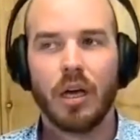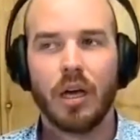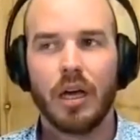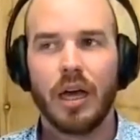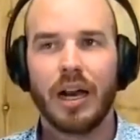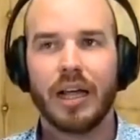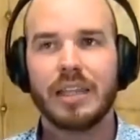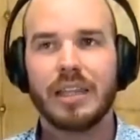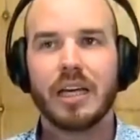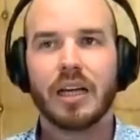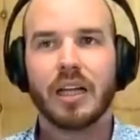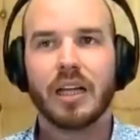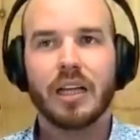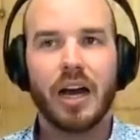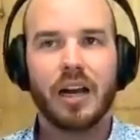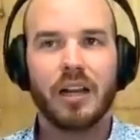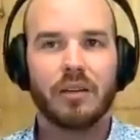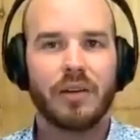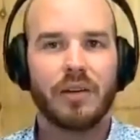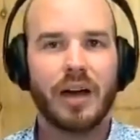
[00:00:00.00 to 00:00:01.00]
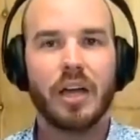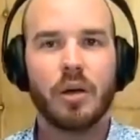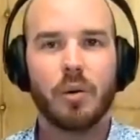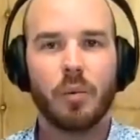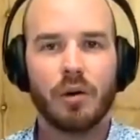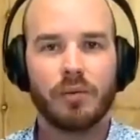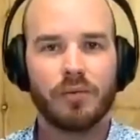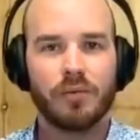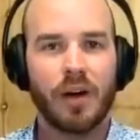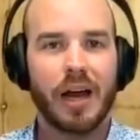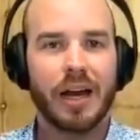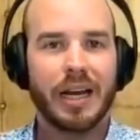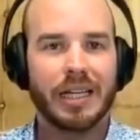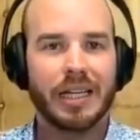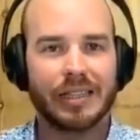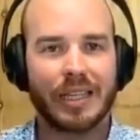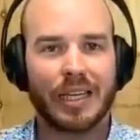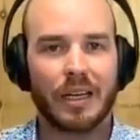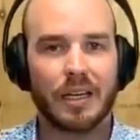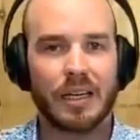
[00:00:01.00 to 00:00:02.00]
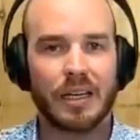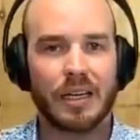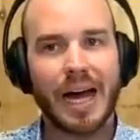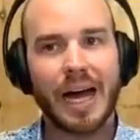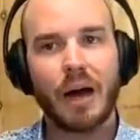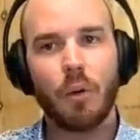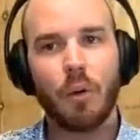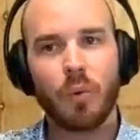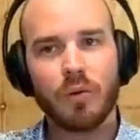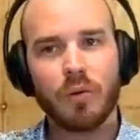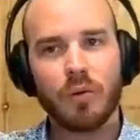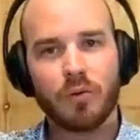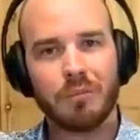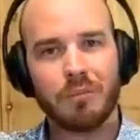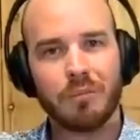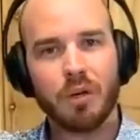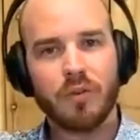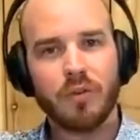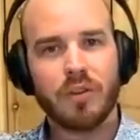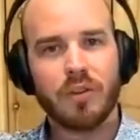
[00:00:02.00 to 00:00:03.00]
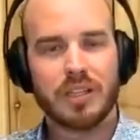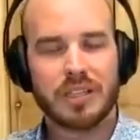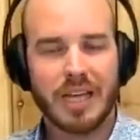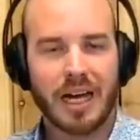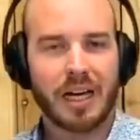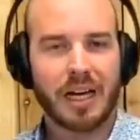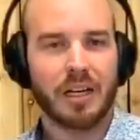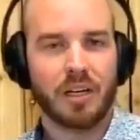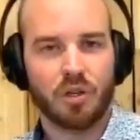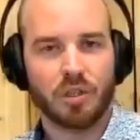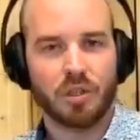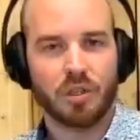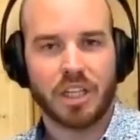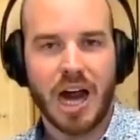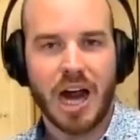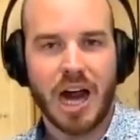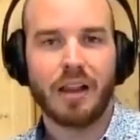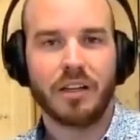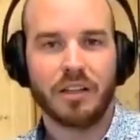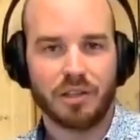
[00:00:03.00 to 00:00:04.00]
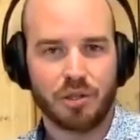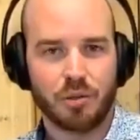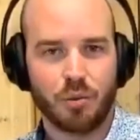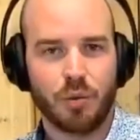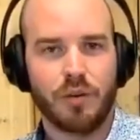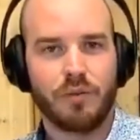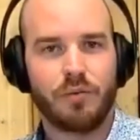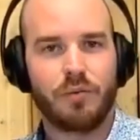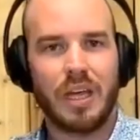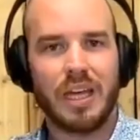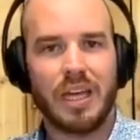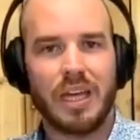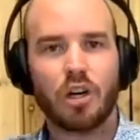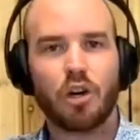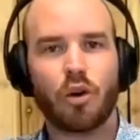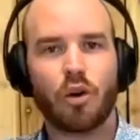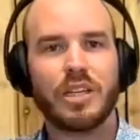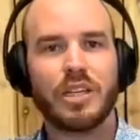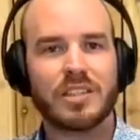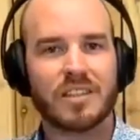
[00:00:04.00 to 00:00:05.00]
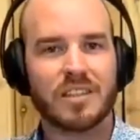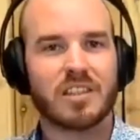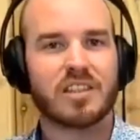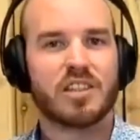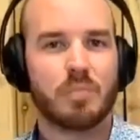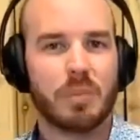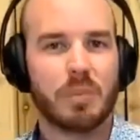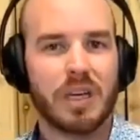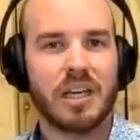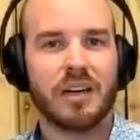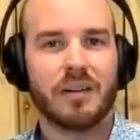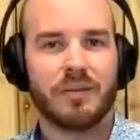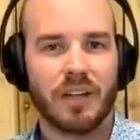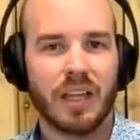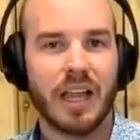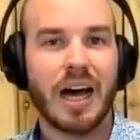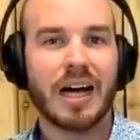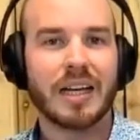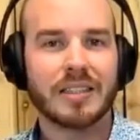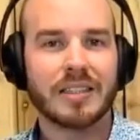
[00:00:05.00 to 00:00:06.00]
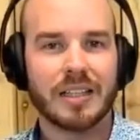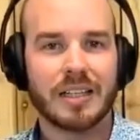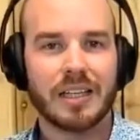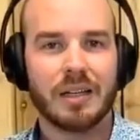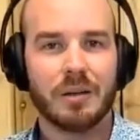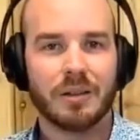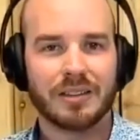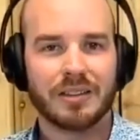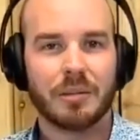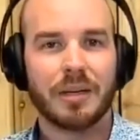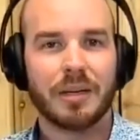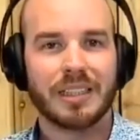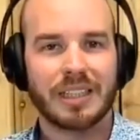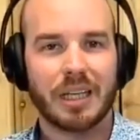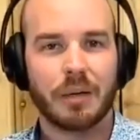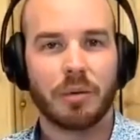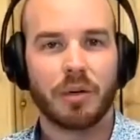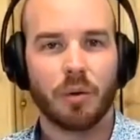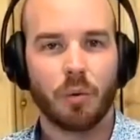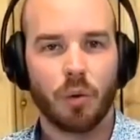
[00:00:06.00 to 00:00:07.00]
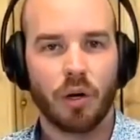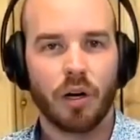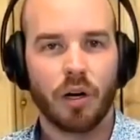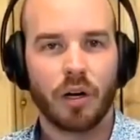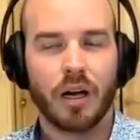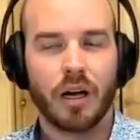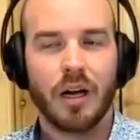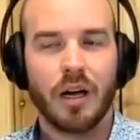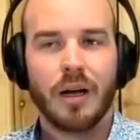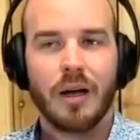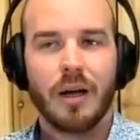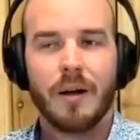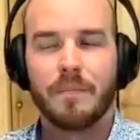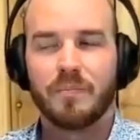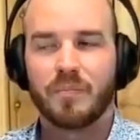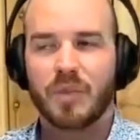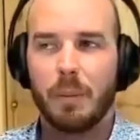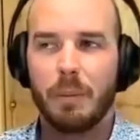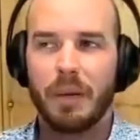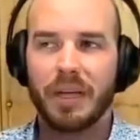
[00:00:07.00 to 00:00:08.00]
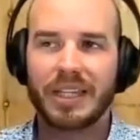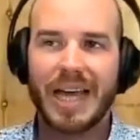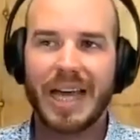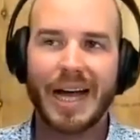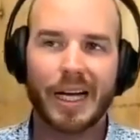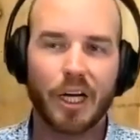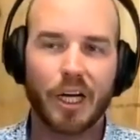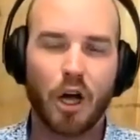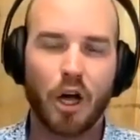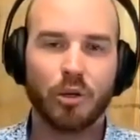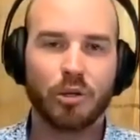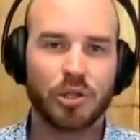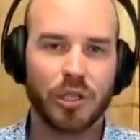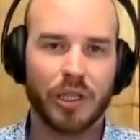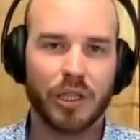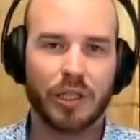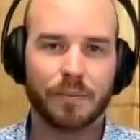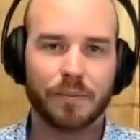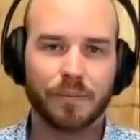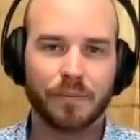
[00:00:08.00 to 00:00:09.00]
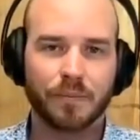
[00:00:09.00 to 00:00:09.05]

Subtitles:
And I think a lot of the value we're finding is that, yeah, we've removed the technical challenge. We've increased the speed and velocity somebody's able to work. But that coaching